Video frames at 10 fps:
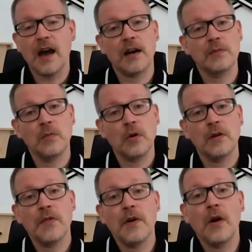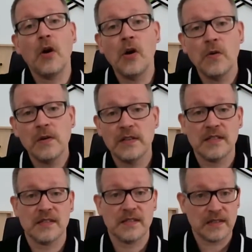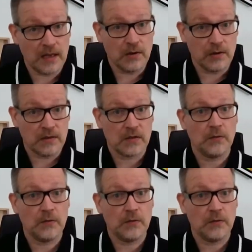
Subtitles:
are among the oldest standards